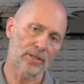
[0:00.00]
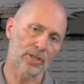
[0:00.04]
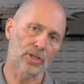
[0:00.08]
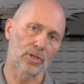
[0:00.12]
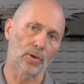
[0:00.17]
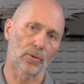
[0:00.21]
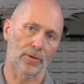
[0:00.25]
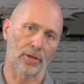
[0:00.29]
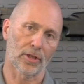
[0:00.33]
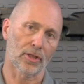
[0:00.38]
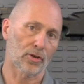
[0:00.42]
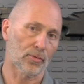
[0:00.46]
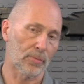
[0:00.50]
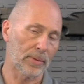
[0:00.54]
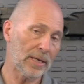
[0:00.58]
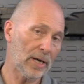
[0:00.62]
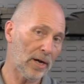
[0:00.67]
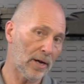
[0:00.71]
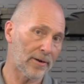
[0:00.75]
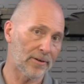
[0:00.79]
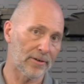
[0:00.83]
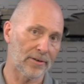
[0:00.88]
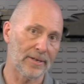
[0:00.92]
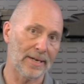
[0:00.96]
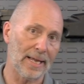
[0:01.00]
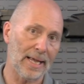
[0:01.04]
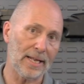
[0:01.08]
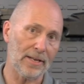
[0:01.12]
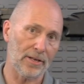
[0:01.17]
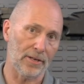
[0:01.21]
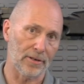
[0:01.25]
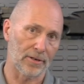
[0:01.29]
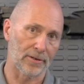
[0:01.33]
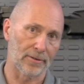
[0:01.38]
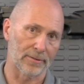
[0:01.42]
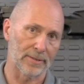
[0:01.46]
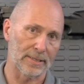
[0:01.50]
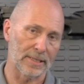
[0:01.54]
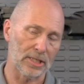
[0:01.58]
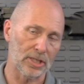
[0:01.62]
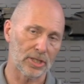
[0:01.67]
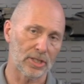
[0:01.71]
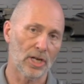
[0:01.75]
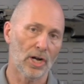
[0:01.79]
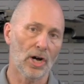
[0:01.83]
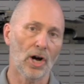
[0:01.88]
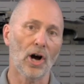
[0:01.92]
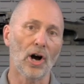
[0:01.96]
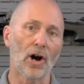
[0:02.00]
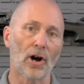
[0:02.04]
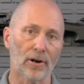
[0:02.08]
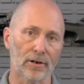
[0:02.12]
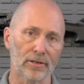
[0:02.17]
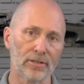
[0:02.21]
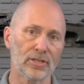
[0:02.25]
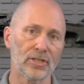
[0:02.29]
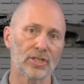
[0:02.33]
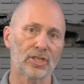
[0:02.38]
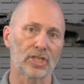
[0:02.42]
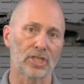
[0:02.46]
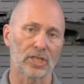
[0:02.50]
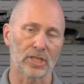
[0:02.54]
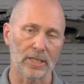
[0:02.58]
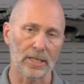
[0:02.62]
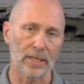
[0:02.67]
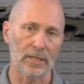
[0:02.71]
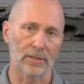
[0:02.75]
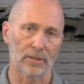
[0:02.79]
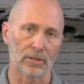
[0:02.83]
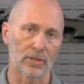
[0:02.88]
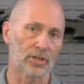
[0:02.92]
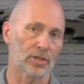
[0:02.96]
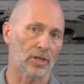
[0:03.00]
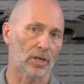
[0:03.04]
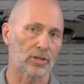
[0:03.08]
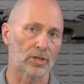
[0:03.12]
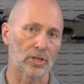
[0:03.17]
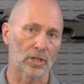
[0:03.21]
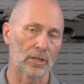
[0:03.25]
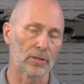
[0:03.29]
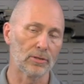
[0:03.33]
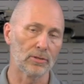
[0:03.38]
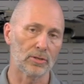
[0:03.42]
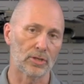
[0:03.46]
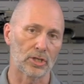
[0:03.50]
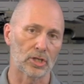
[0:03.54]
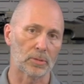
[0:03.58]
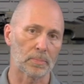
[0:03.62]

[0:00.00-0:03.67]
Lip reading: go to 380 degrees, hardened steel starts to lose its